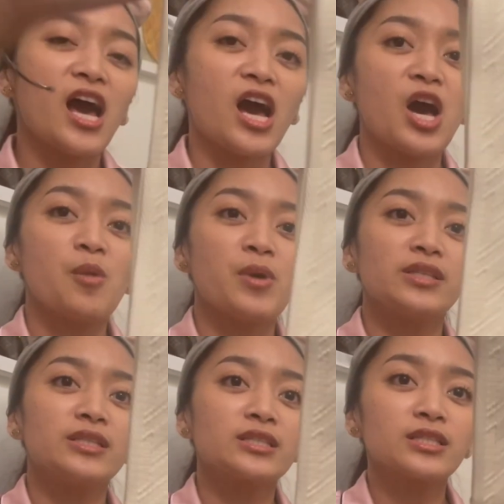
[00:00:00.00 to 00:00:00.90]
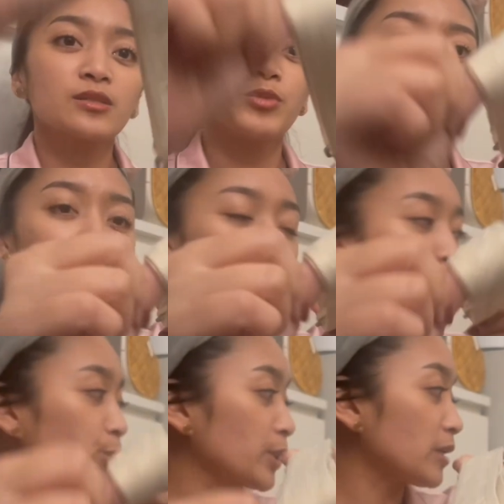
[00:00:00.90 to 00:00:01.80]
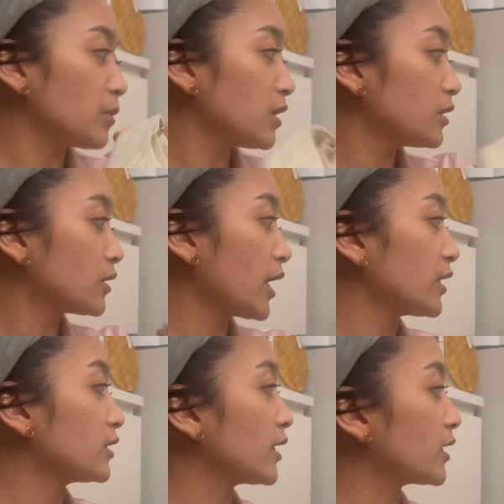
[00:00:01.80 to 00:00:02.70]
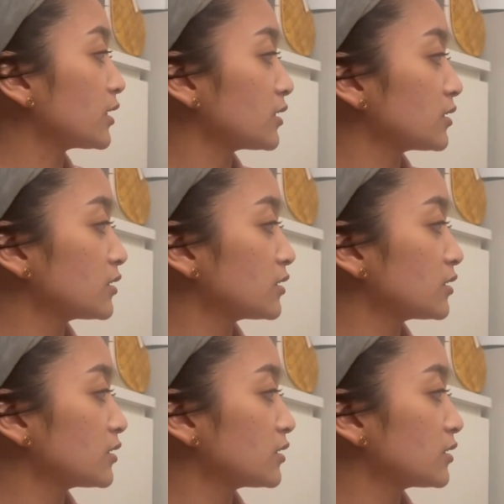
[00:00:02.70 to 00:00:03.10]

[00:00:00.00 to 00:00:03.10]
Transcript: Um, this is a bit more cream, kind of like